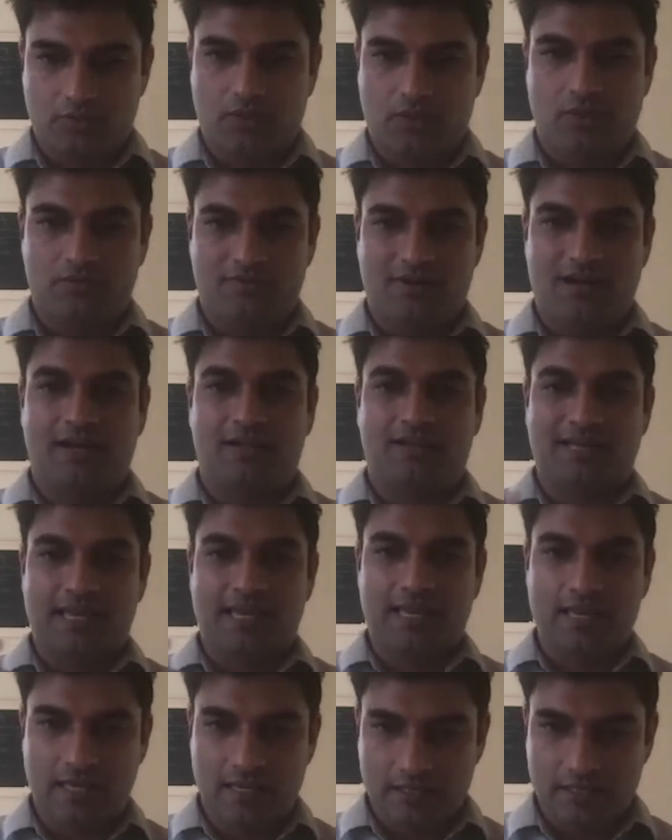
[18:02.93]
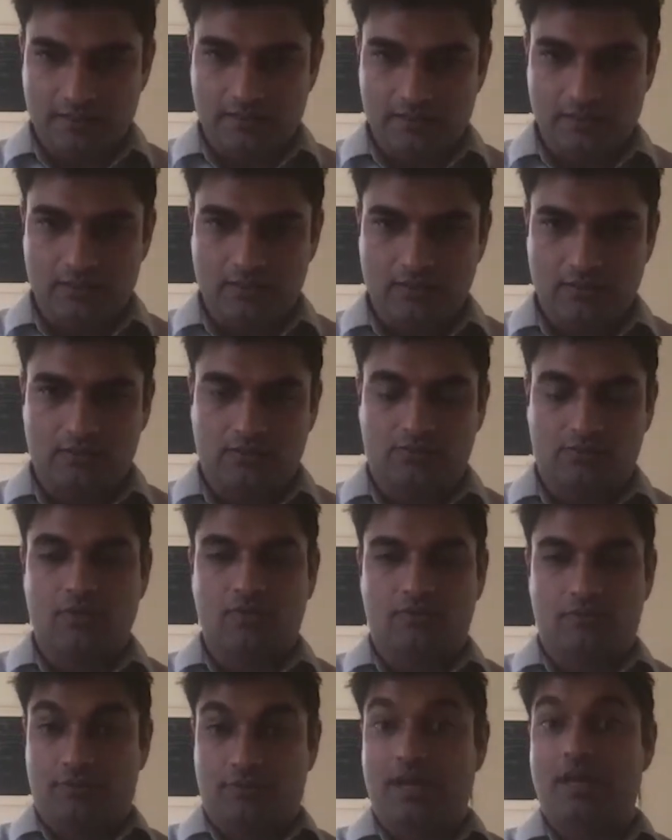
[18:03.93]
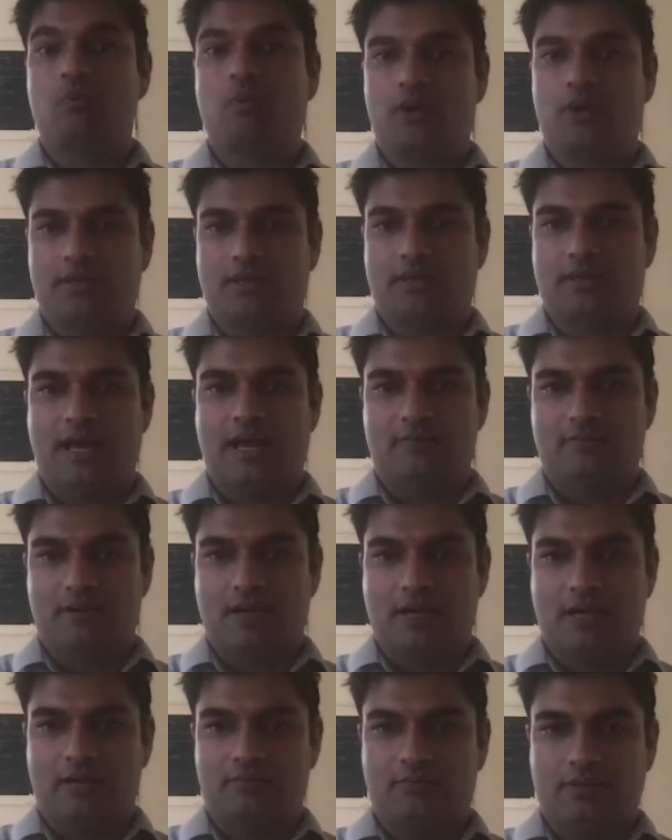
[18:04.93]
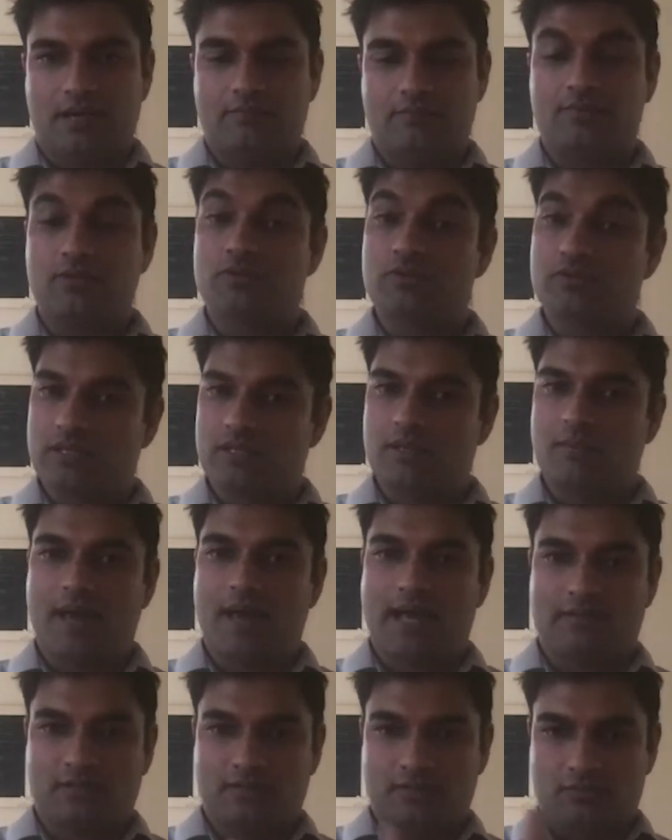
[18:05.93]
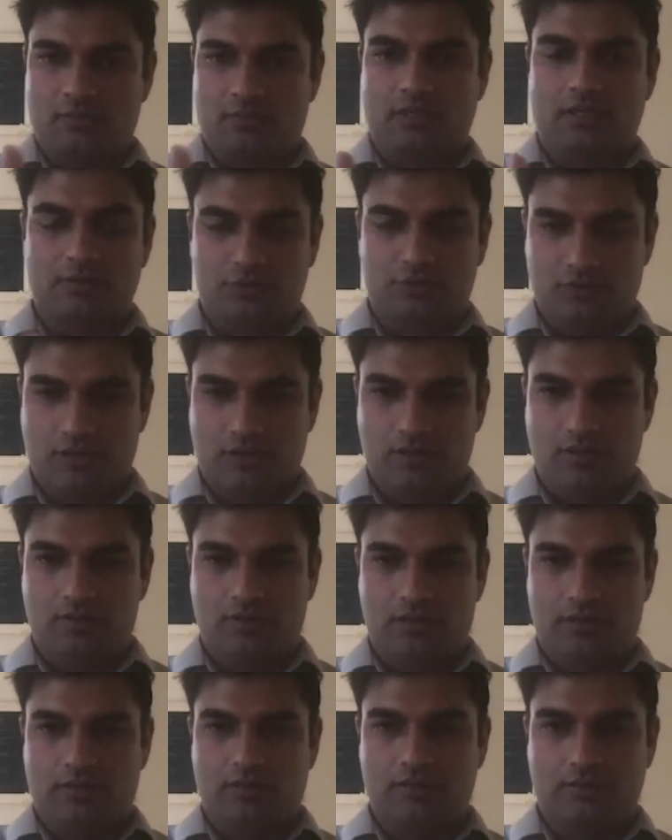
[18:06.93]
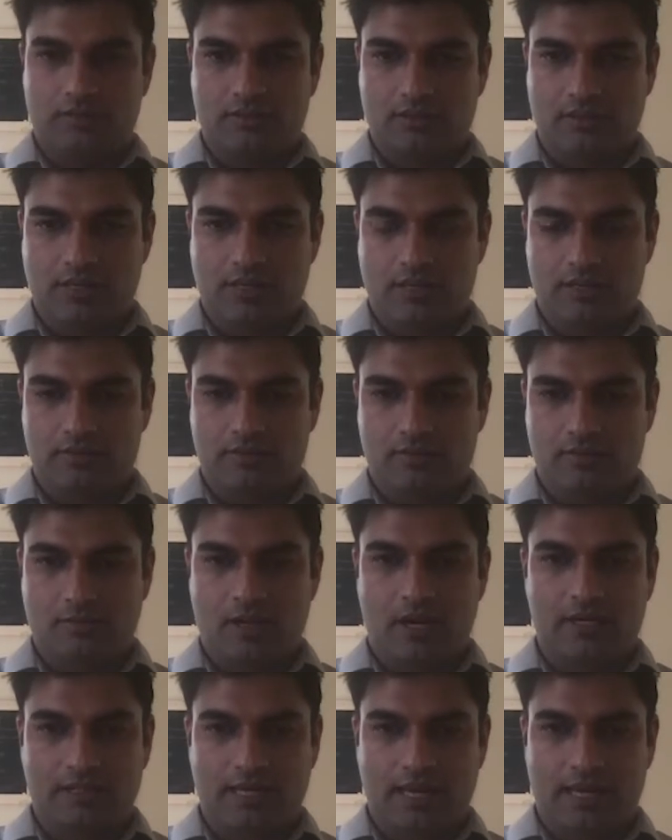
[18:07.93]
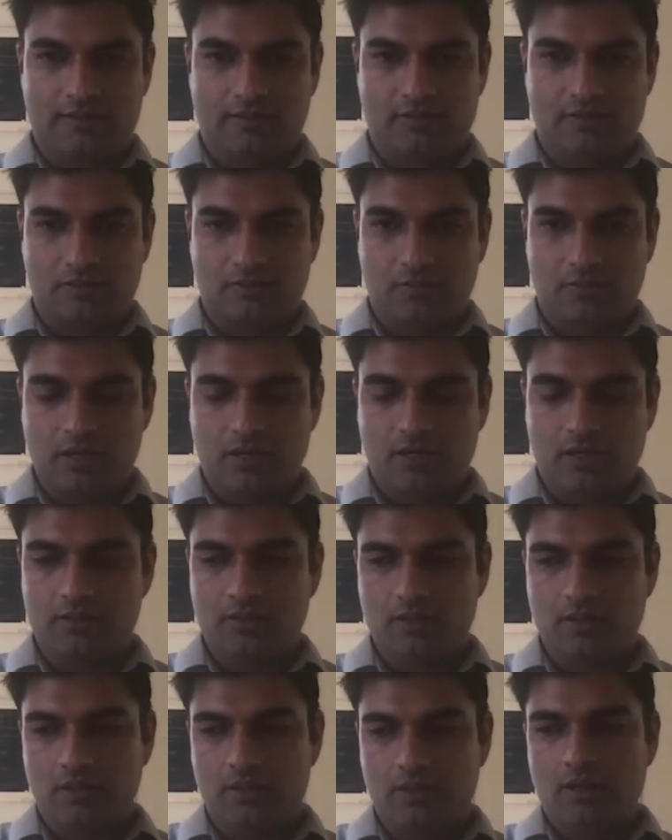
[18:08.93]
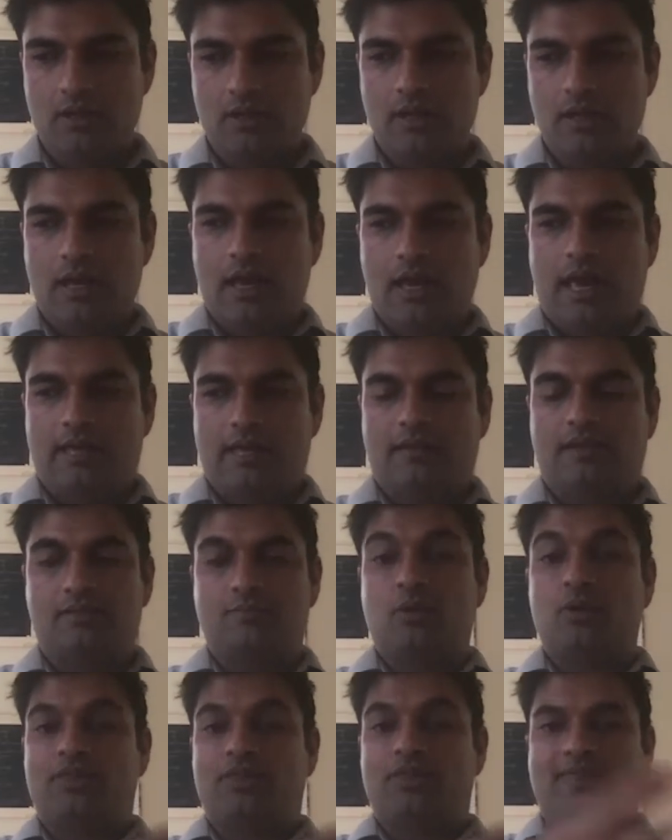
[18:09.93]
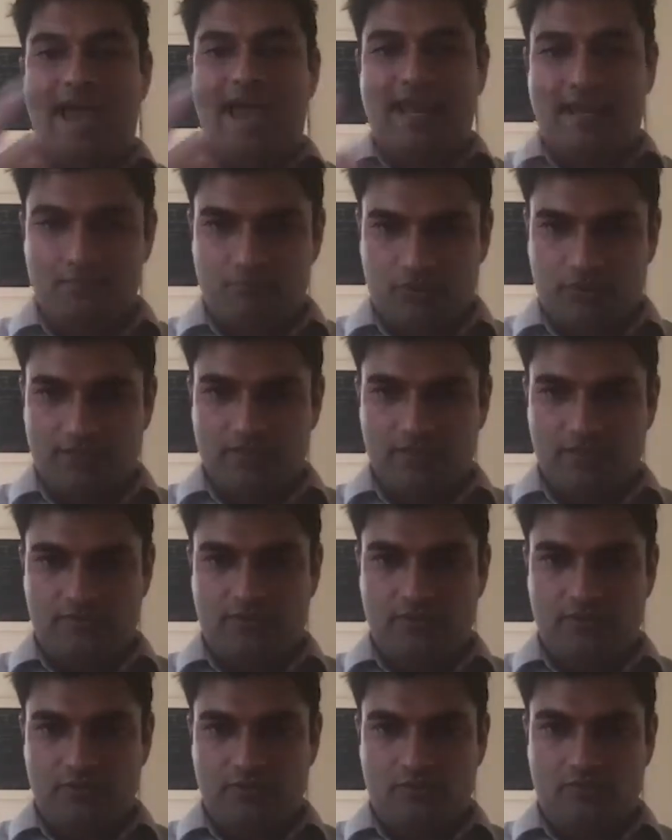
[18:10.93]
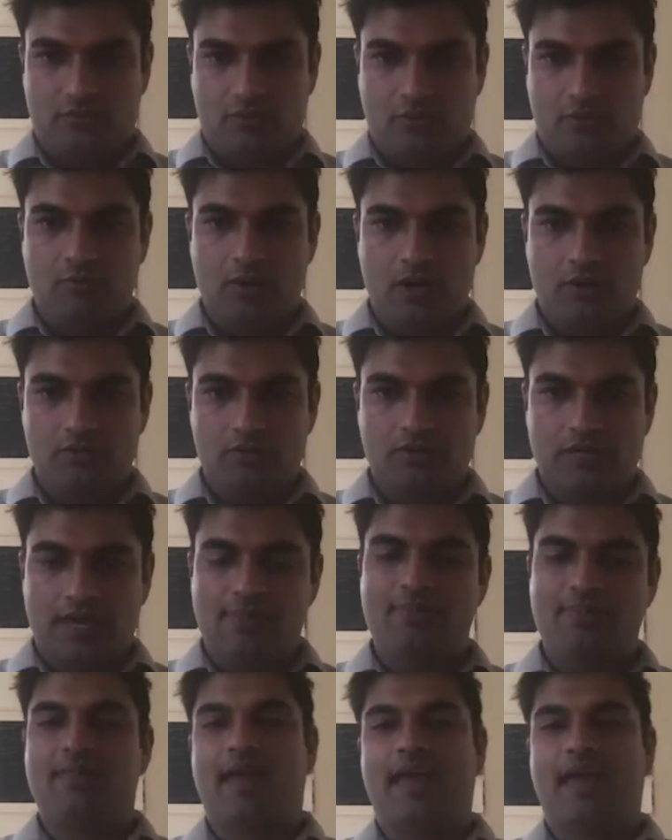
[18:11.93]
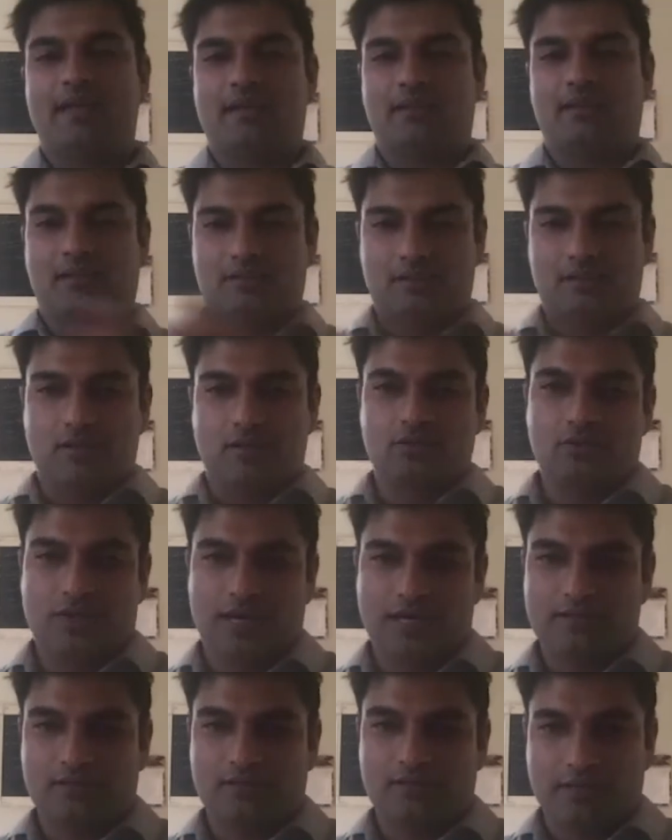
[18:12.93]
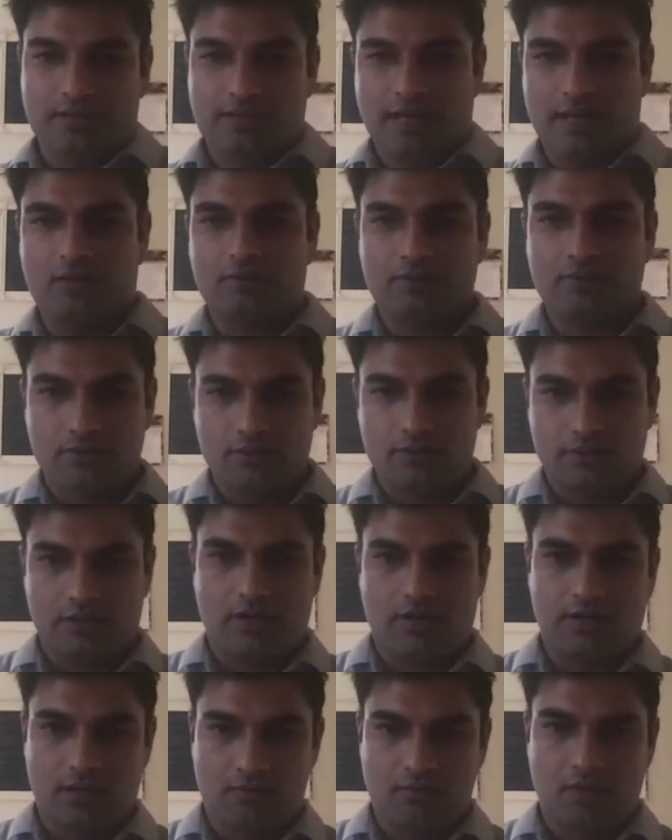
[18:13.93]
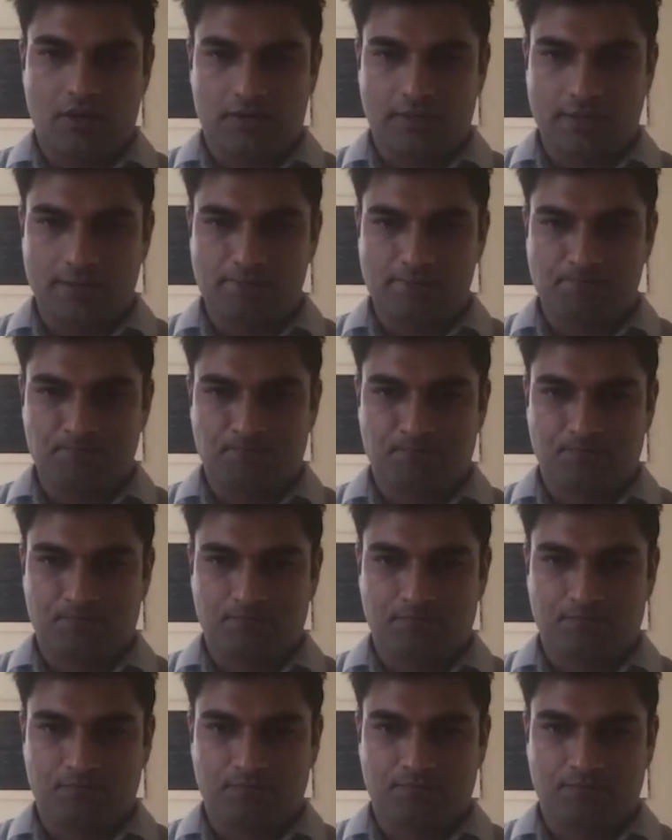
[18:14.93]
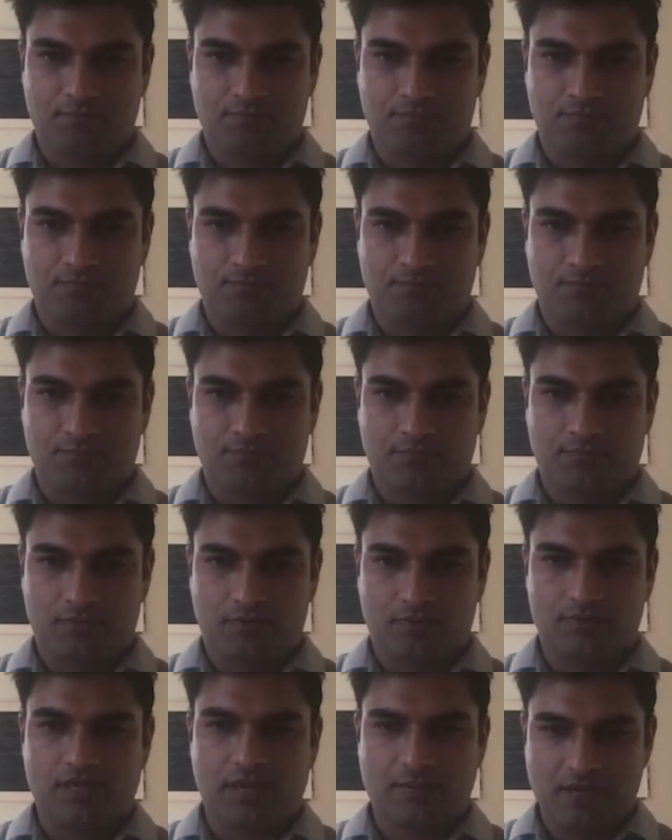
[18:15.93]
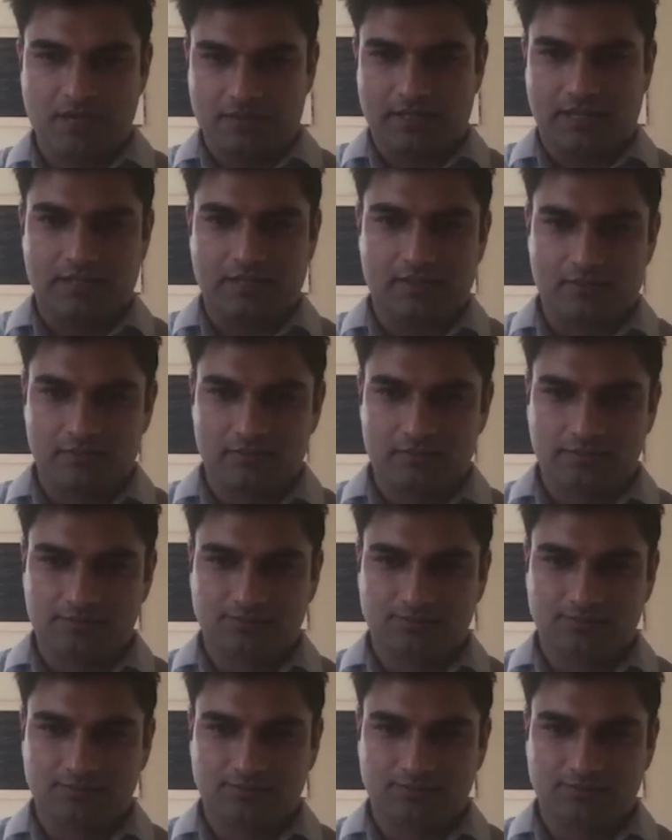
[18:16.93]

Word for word: profile is through a framework that I've, I've, I've used in the past as well. I'll share in this uh, this podcast as well. And let's put that in place first and foremost, and then let's go translate that over to a target market. Does that make sense?